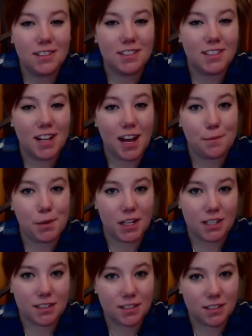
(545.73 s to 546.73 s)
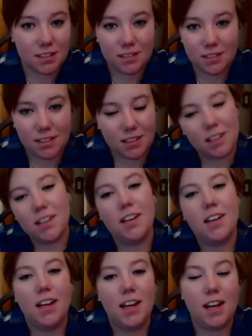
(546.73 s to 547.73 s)
It's 9 minutes,
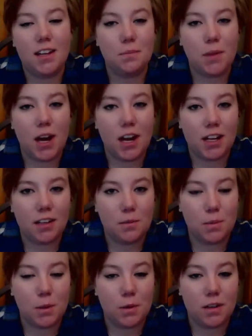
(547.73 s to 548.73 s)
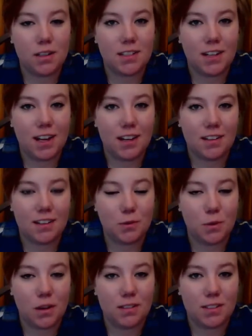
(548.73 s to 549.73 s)
and my computer doesn't edit
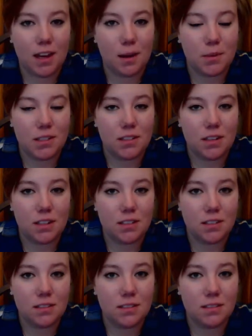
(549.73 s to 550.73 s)
as well as Cammy's does,